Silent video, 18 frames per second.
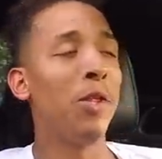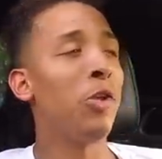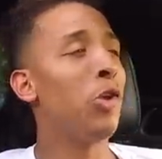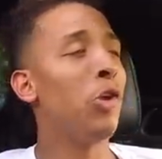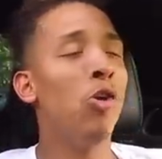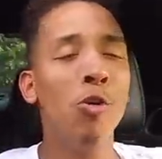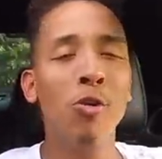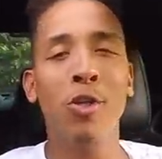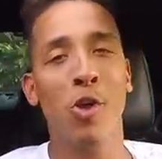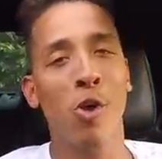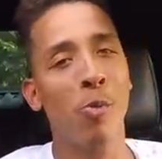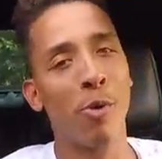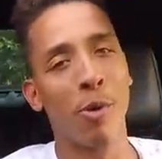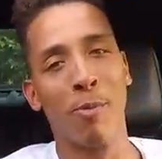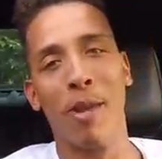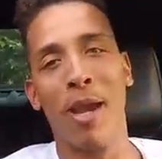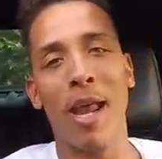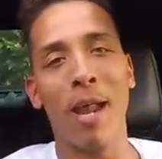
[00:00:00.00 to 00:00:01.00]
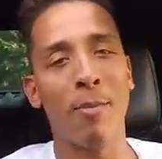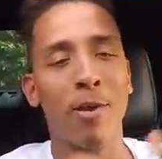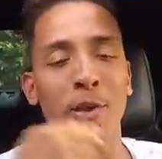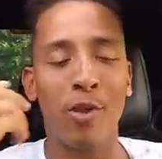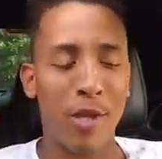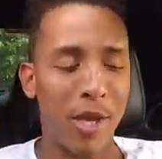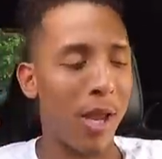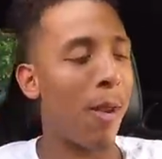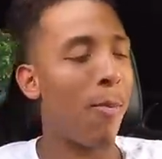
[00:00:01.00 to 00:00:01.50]
YouTuber, man. I'm
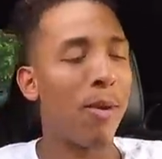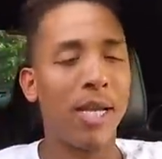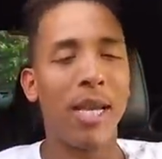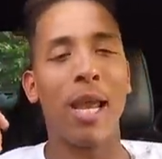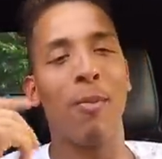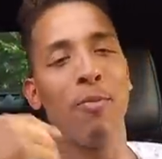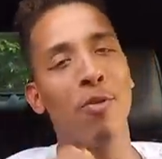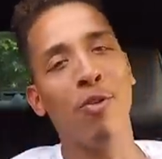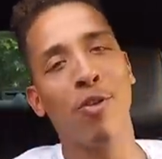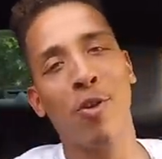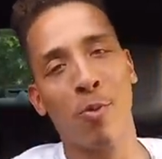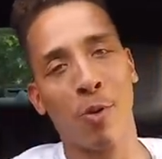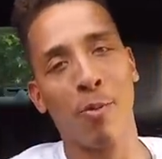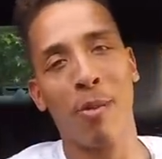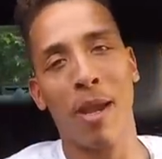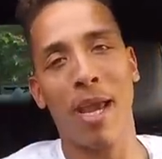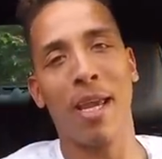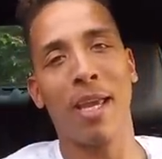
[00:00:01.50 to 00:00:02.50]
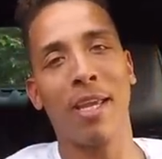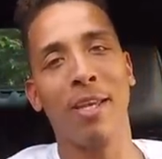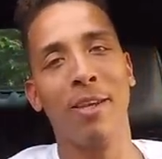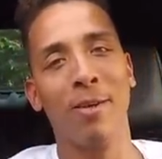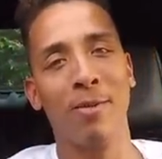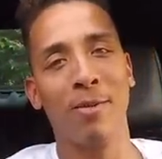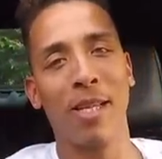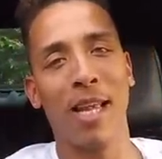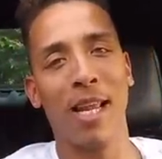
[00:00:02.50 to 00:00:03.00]
a, I'm a damn YouTuber, man. You
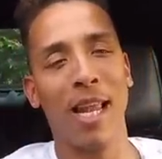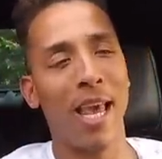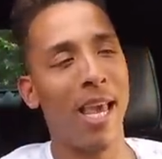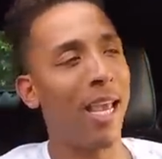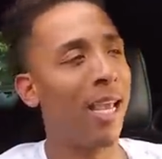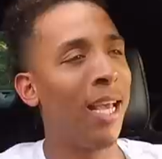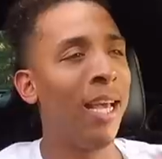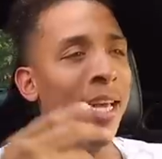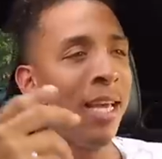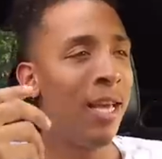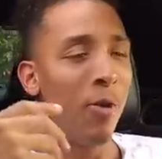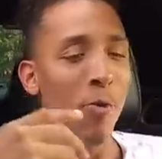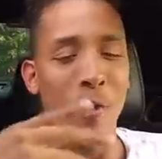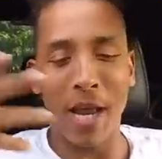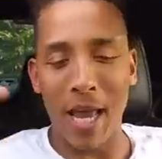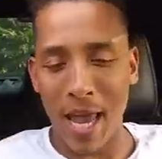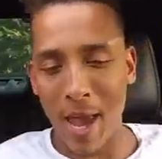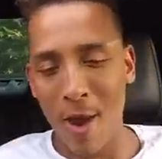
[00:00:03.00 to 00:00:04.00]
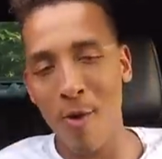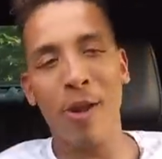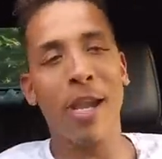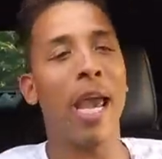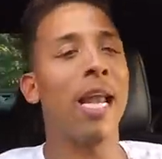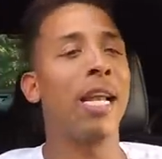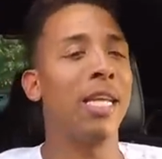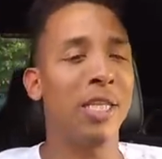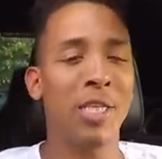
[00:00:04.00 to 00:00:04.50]
know what I'm saying? Like with a
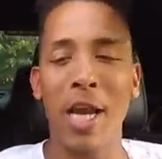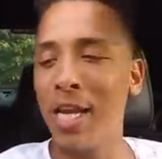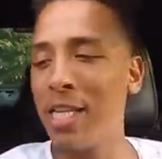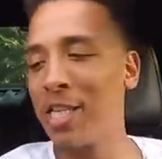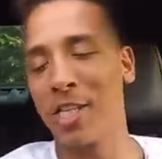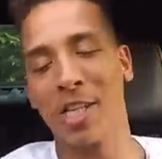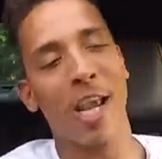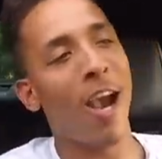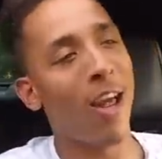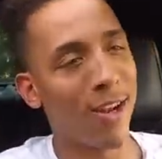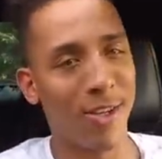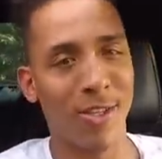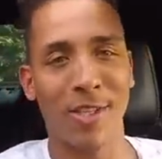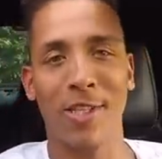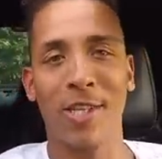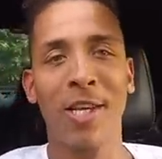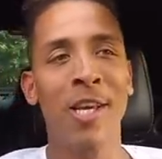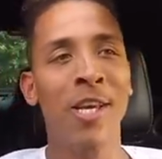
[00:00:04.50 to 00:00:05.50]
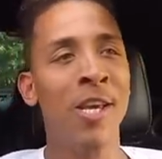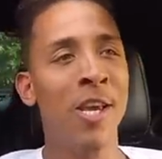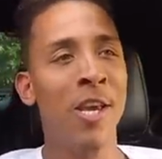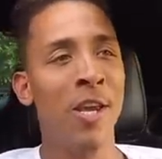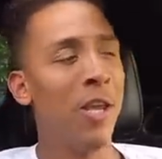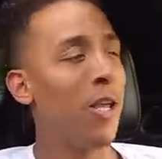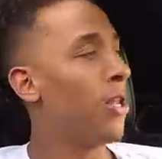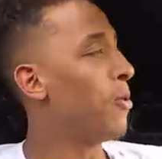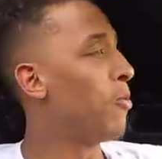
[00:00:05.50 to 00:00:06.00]
Hellcat that changes colors
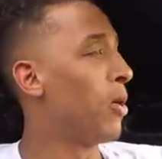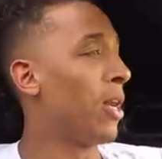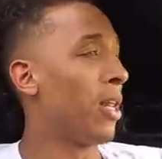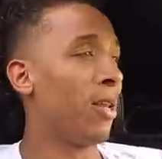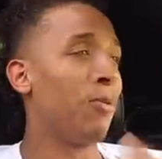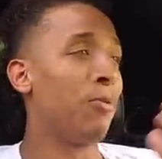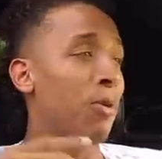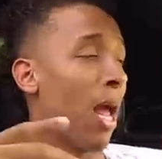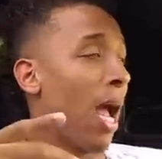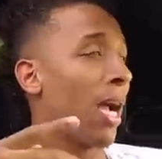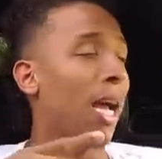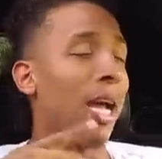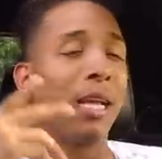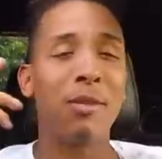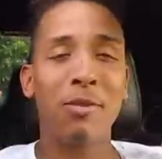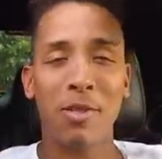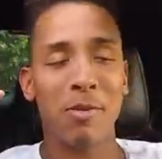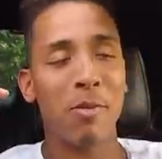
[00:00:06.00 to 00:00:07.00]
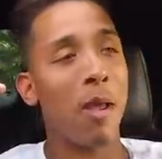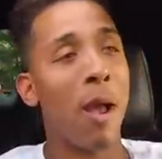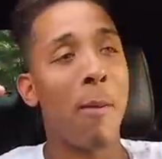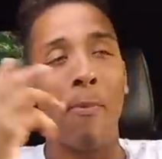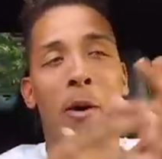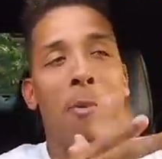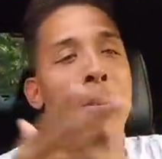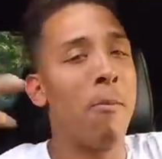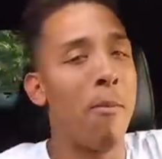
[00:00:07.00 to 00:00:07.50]
when I got, I
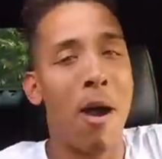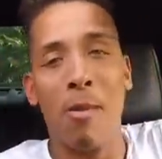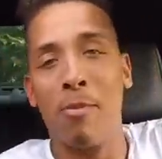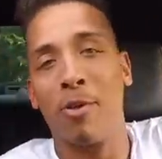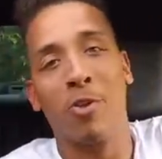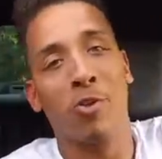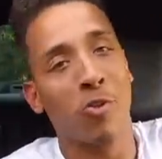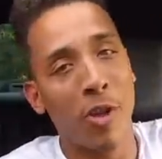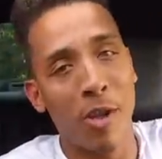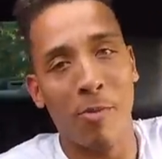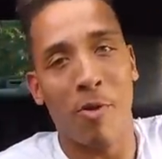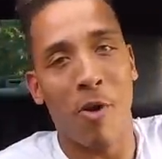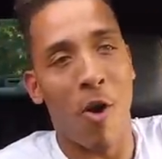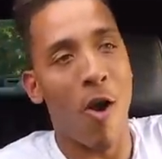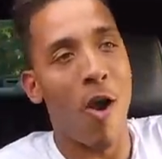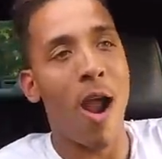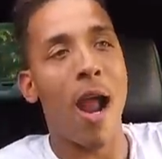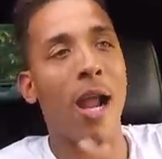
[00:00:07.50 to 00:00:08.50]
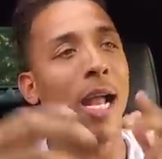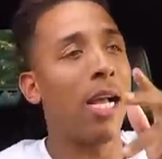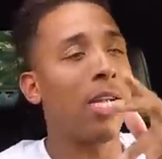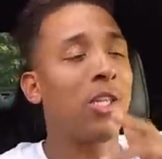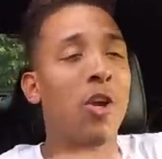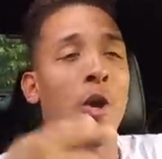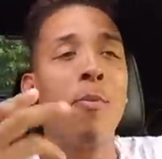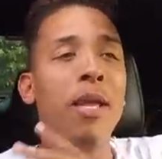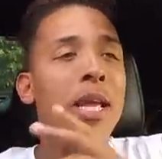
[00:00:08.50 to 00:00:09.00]
bought my mom a dream car. I
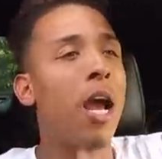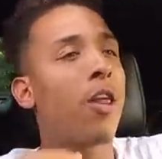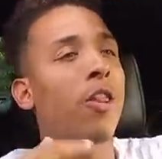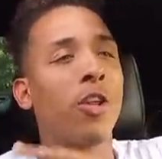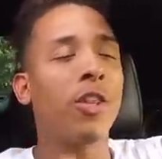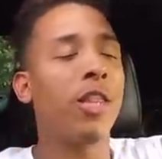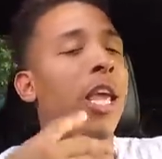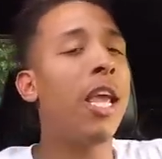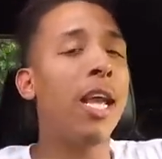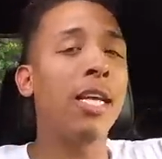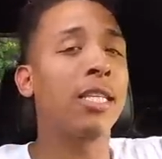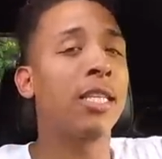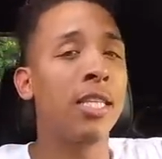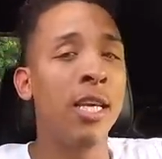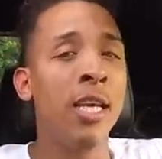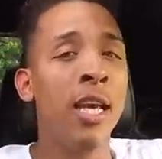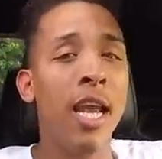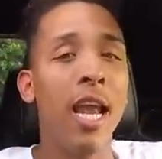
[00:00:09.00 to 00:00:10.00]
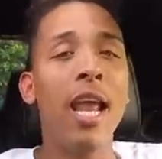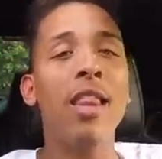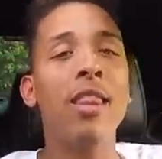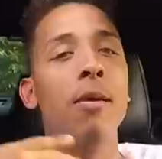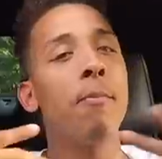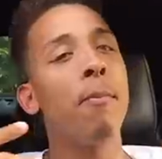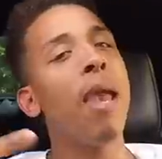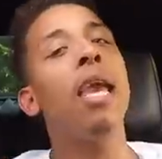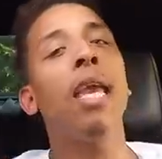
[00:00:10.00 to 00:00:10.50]
got so many other things in
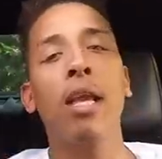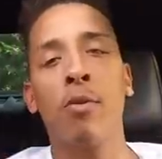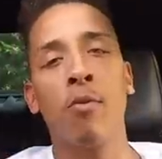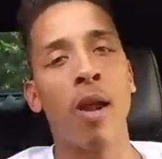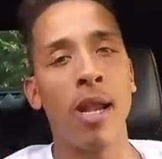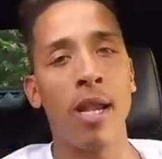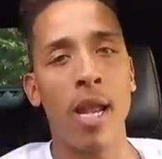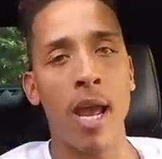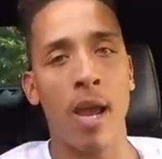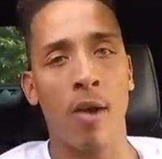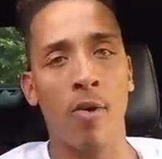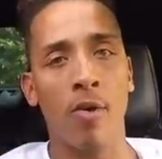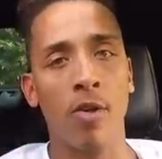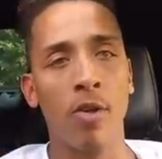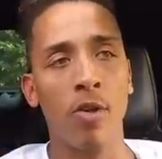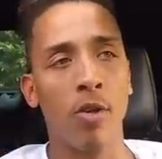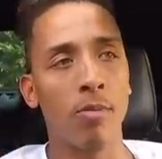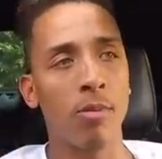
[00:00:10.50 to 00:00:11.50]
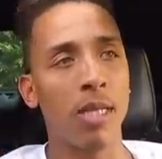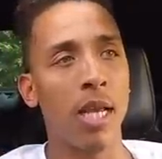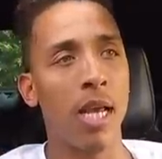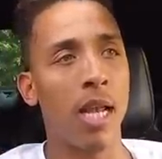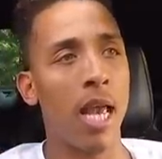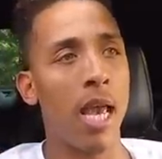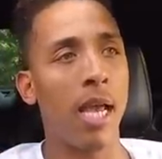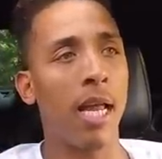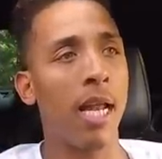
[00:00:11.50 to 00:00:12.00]
the making right now. You know what I'm
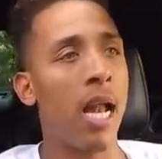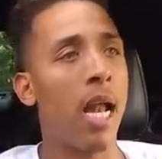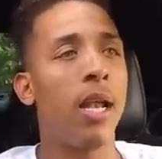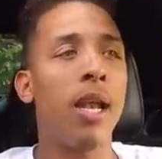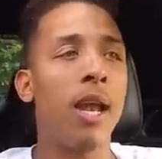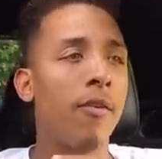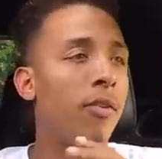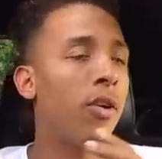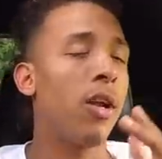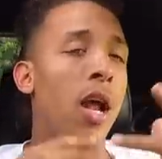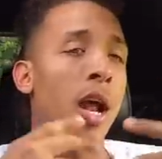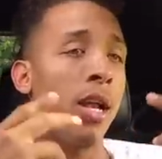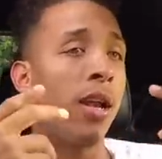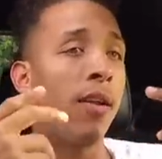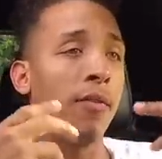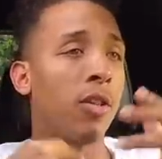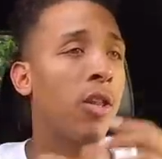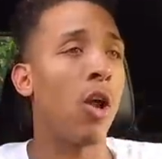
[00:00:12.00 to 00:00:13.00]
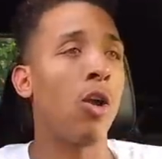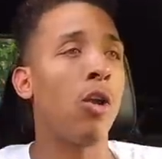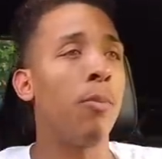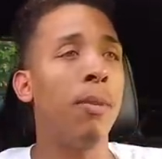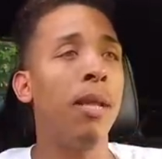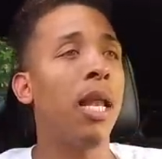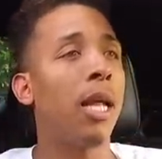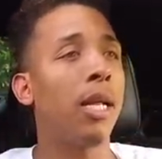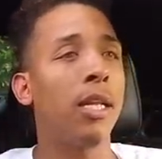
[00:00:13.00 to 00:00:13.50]
saying? Like, and I never, I never thought it'd
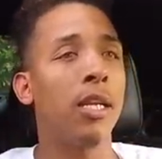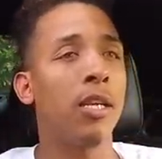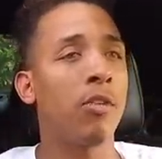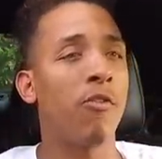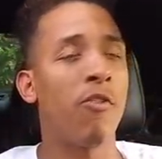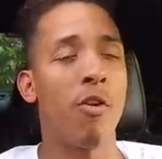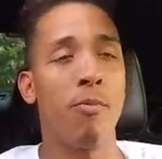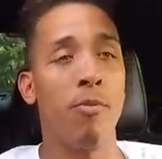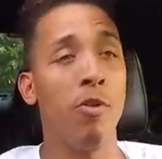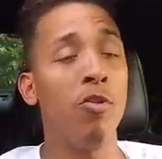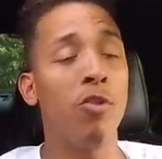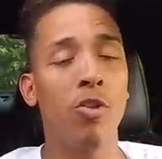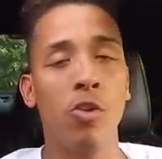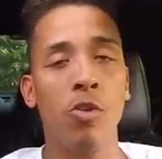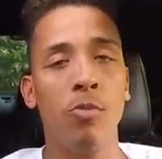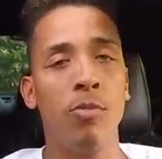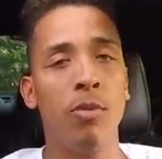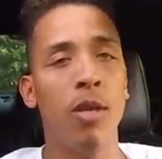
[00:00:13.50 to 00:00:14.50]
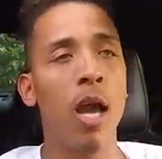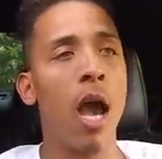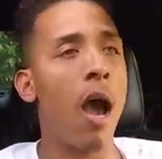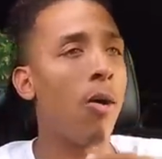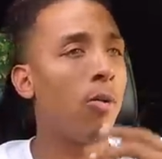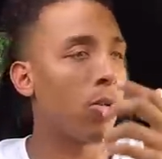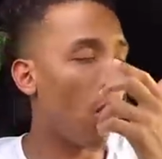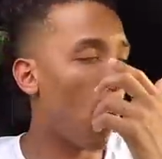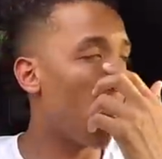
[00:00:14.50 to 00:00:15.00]
be like this from YouTube.
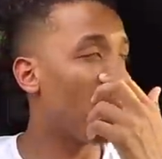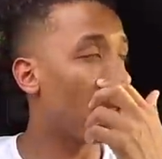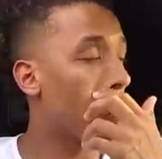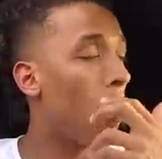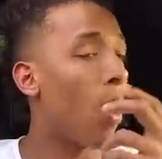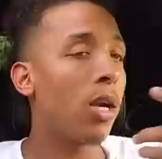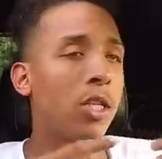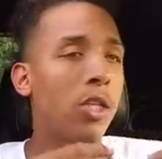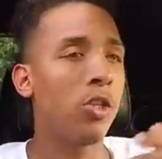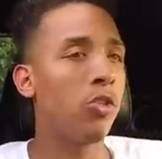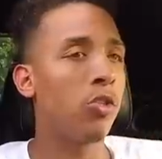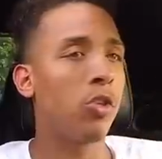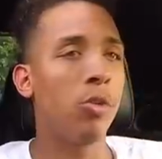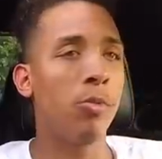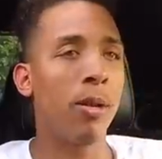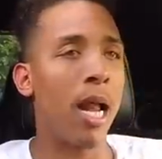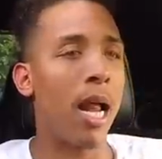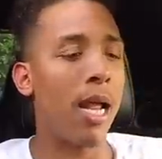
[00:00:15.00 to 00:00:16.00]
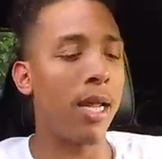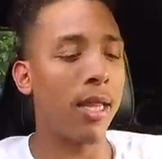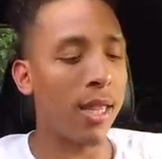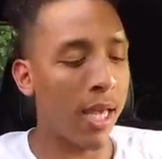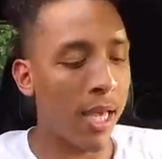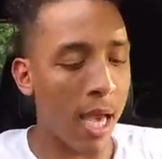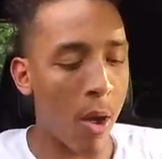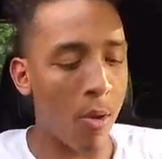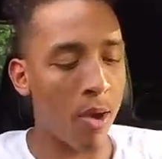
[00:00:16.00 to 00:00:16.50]
I was always watching YouTube, but I didn't
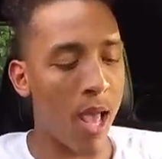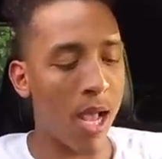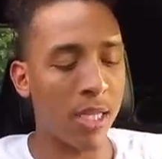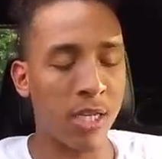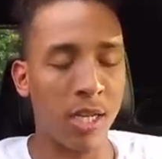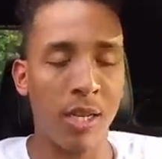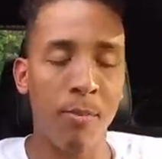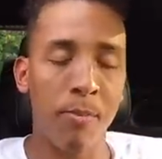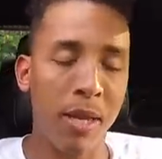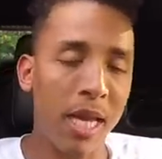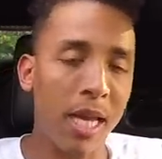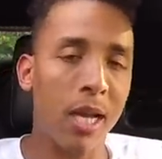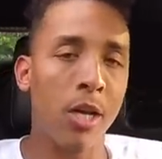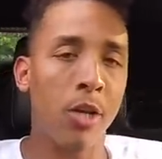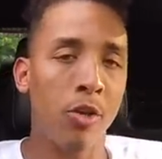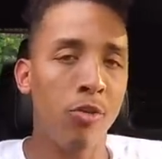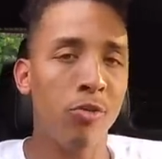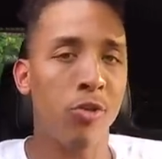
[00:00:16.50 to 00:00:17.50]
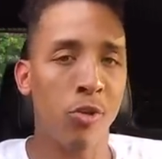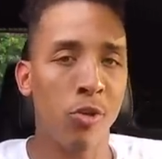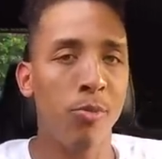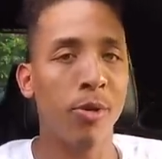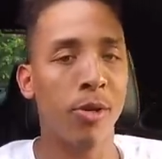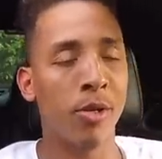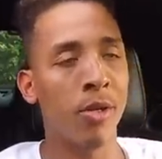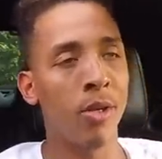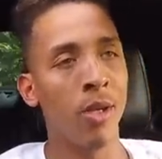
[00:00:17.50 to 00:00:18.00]
think I would actually be a
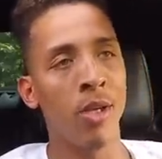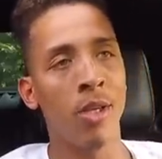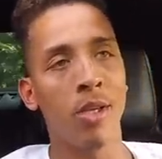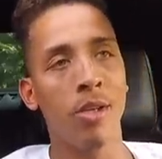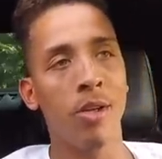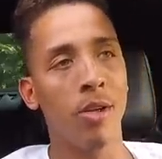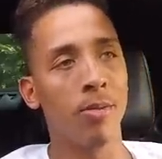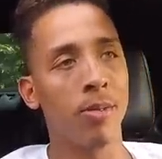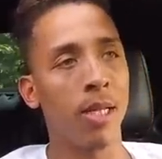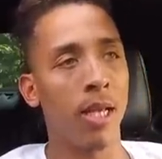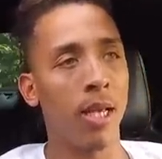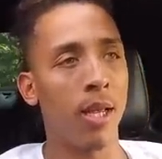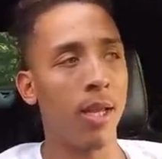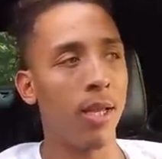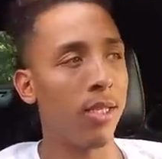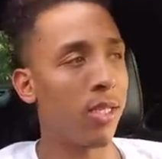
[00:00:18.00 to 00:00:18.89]
YouTuber. You know what I'm saying?